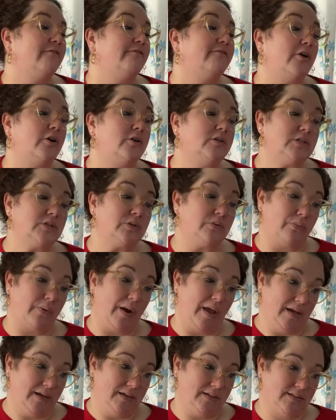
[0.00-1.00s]
First
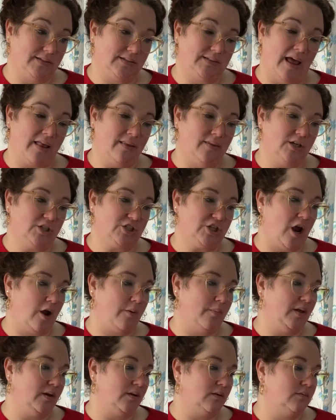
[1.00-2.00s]
rate, said the
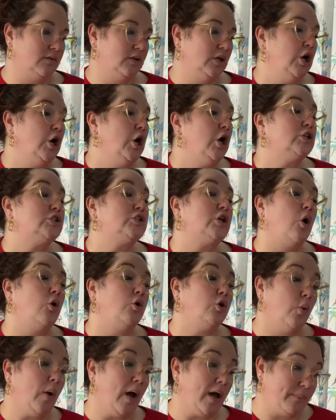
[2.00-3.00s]
chairman. So
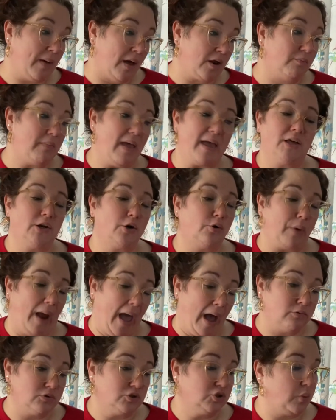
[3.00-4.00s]
you had better make it
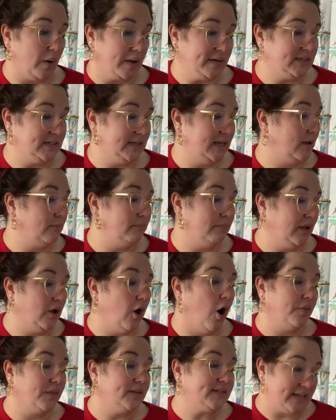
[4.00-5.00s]
around 20 and be
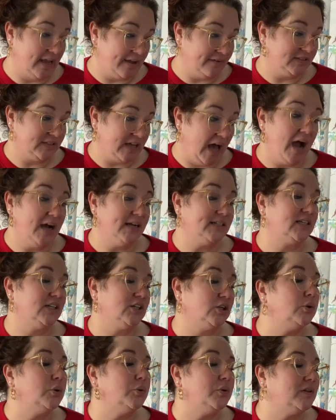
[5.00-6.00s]
on the safe side,
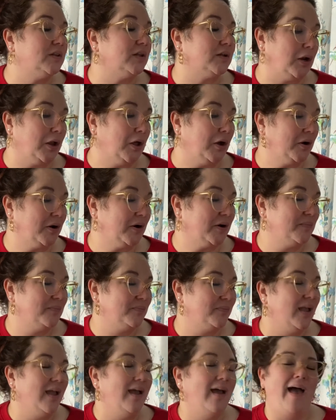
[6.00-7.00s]
concluded the clerk.
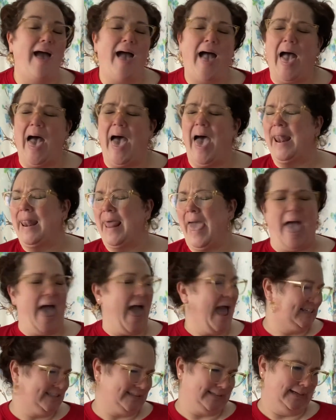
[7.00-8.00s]
An
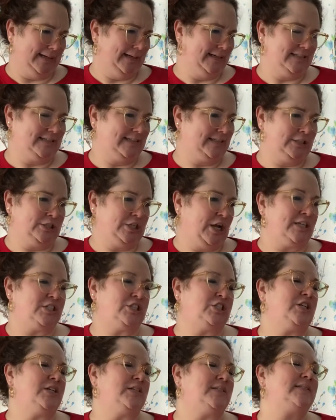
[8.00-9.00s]
excellent
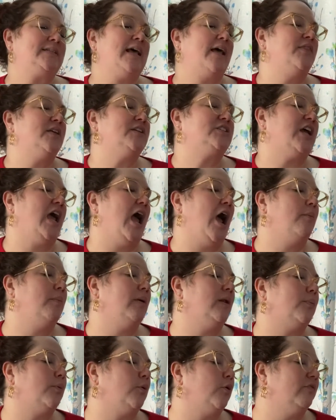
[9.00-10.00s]
suggestion, said the
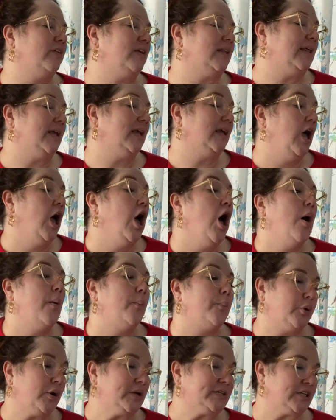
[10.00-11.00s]
chairman approvingly.
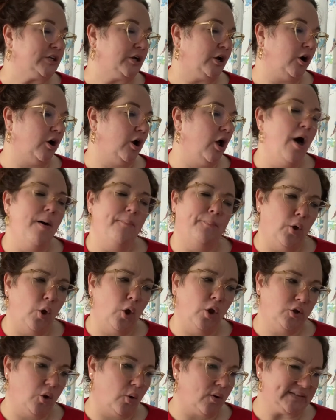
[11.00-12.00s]
Prisoner,
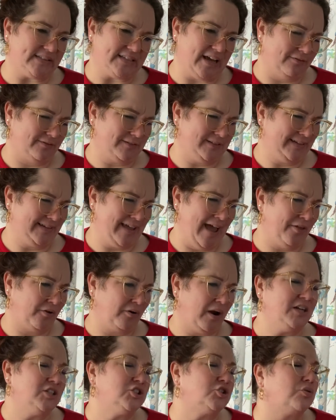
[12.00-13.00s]
pull yourself together
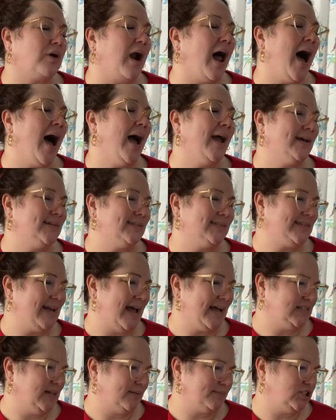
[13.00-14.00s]
and try and
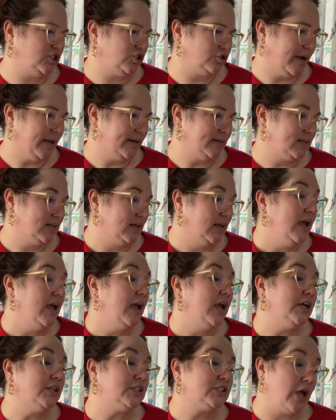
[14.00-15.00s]
stand up straight.
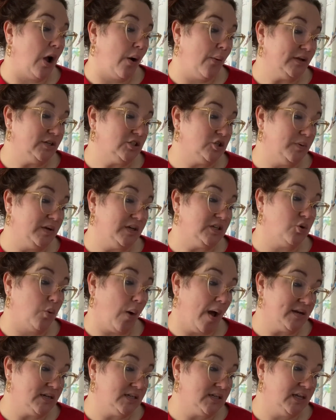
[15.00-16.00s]
It's going to be
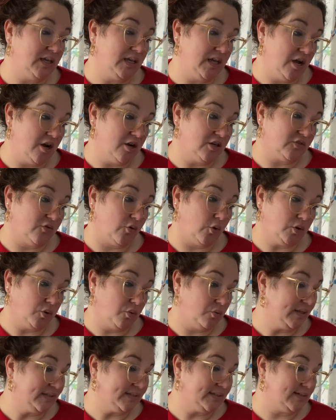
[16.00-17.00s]
20 years for you
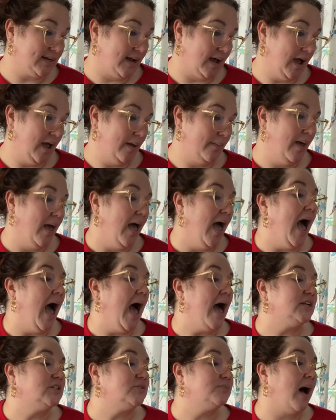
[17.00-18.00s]
this time.
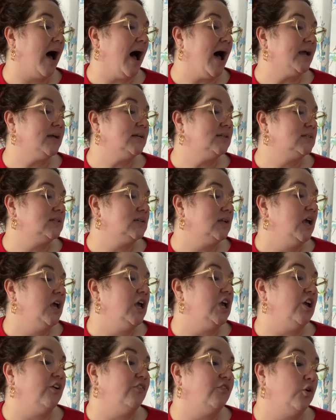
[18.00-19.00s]
And mind,
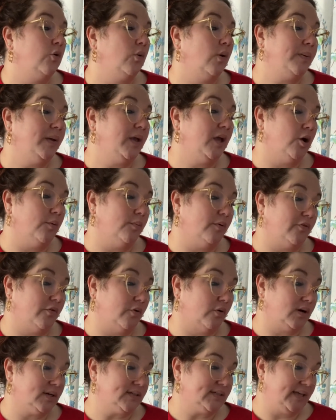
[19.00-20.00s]
if you appear
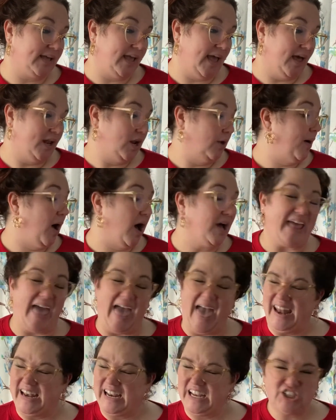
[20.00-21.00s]
before us again upon
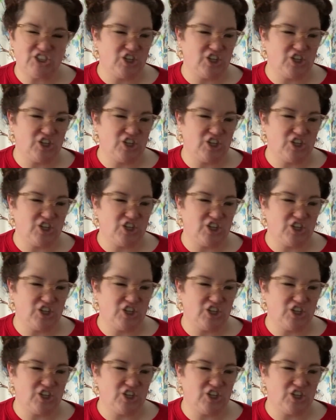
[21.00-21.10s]
any